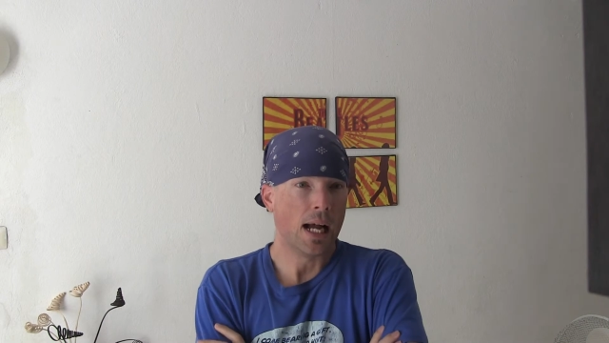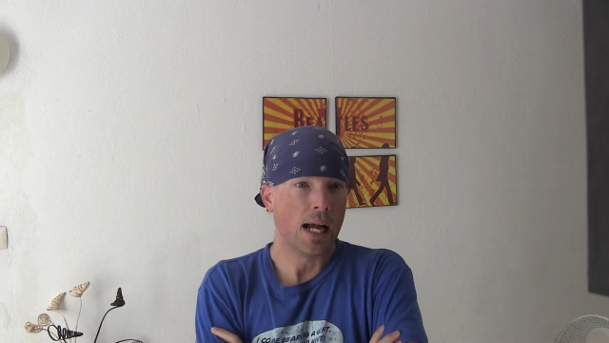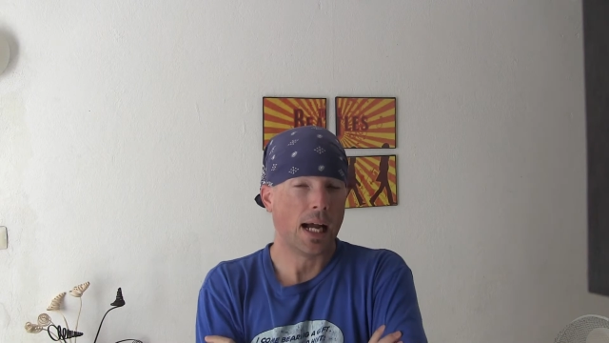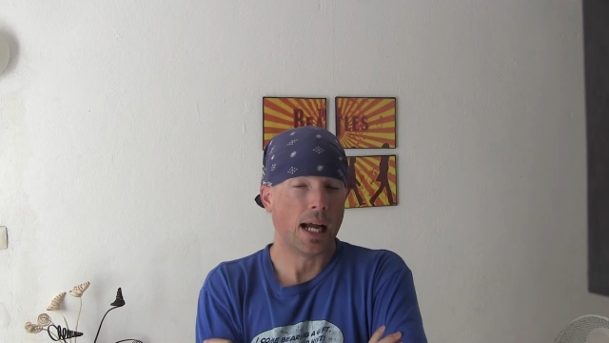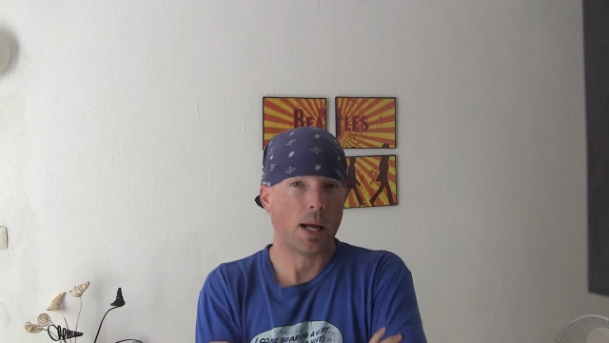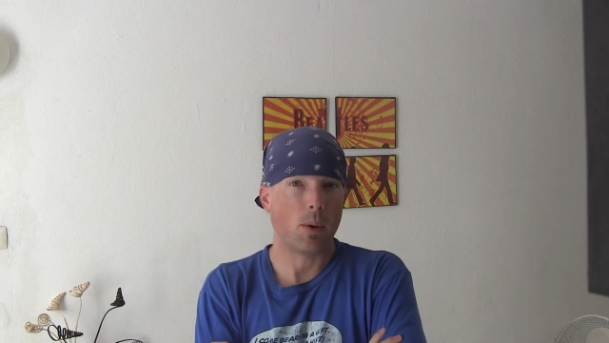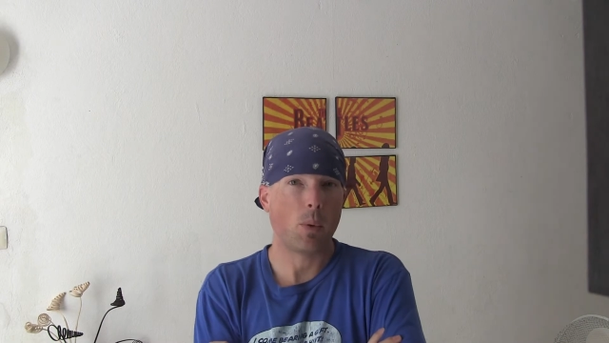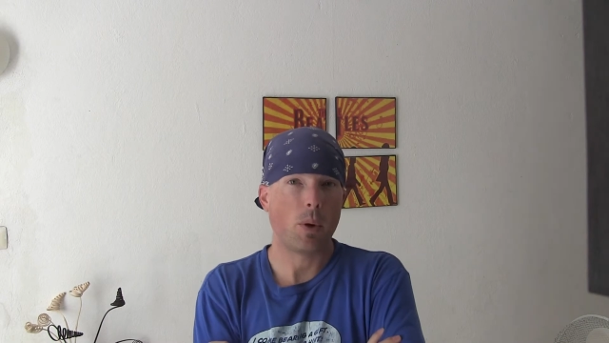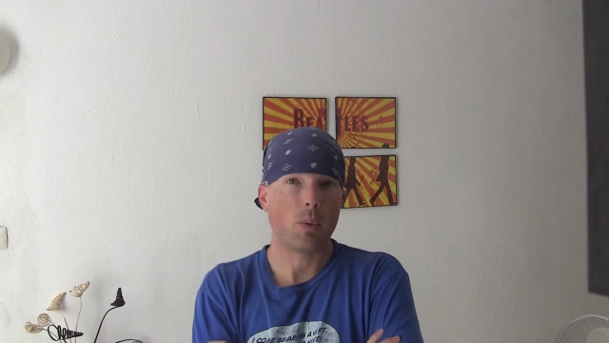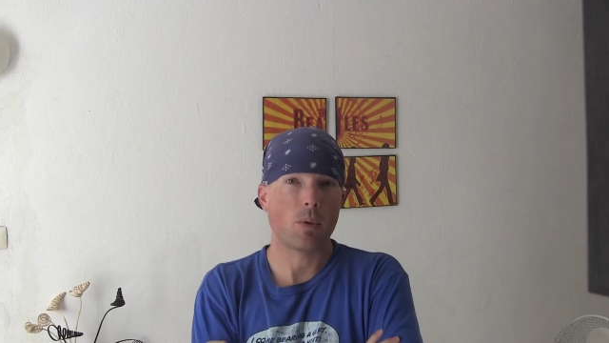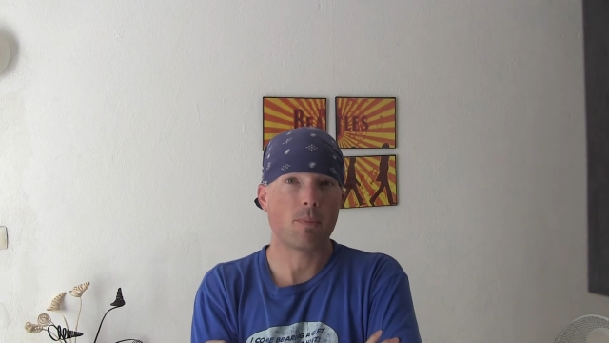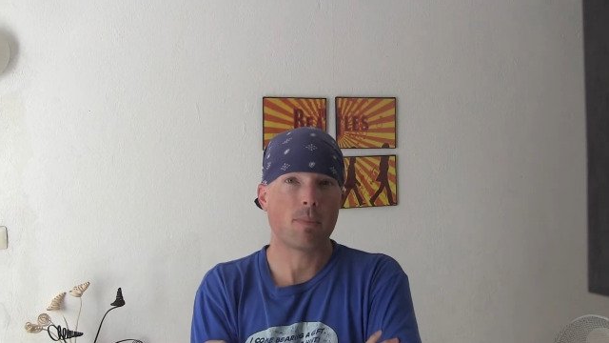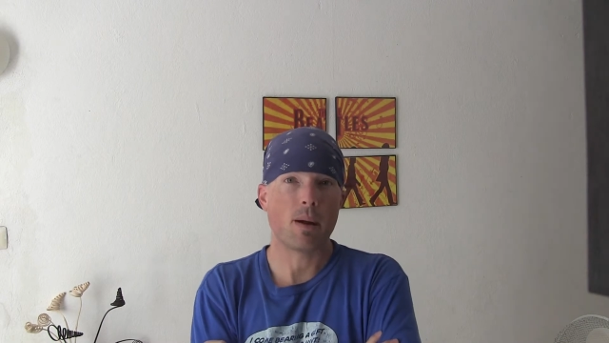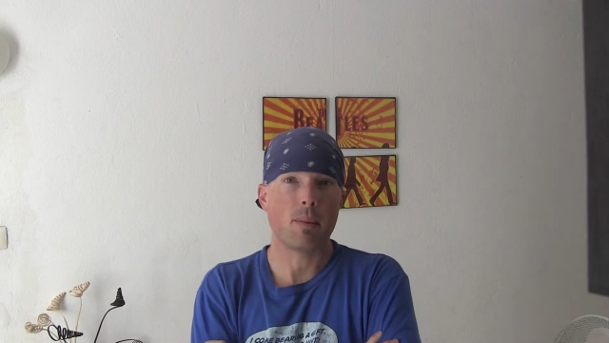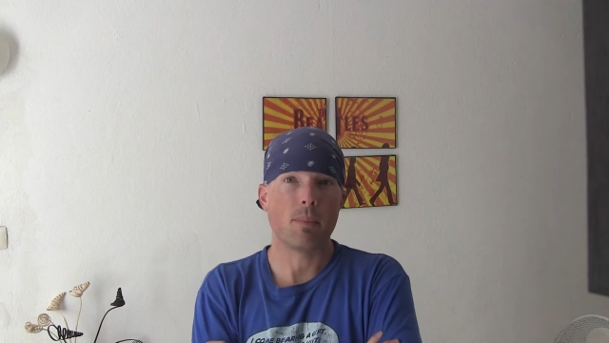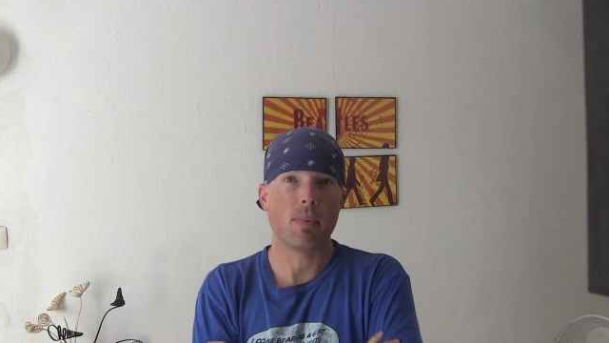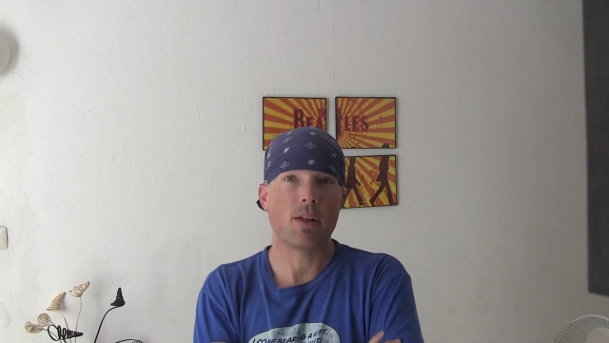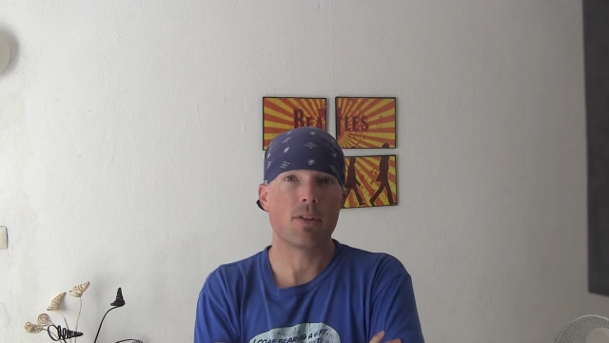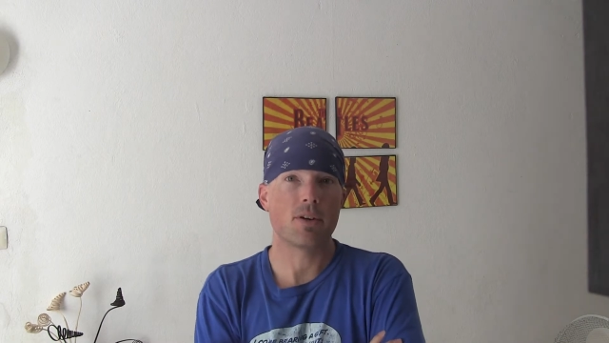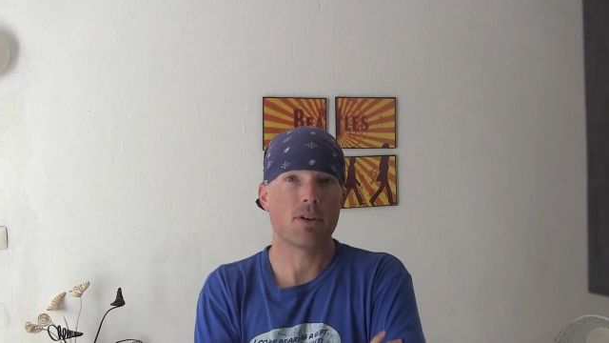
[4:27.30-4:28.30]
I went with my
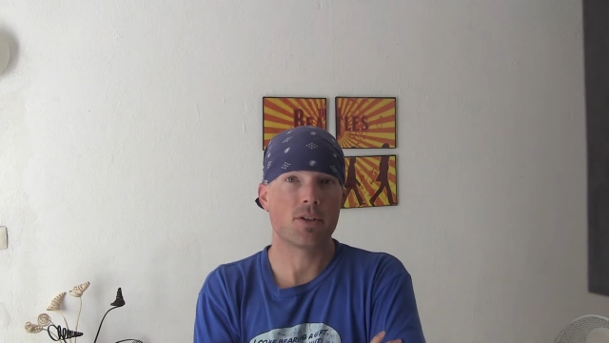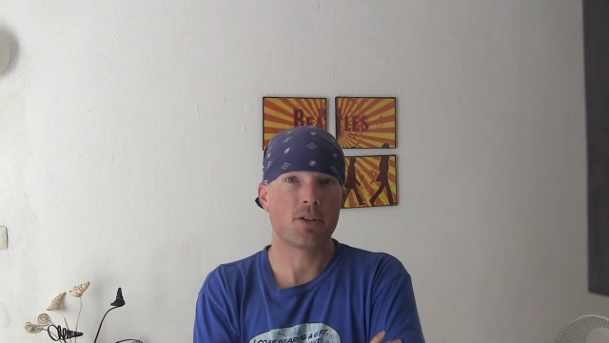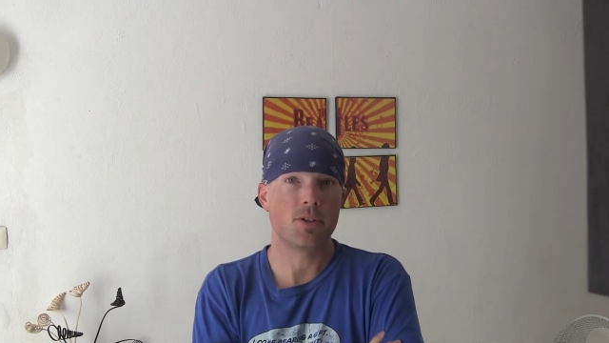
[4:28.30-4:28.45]
mother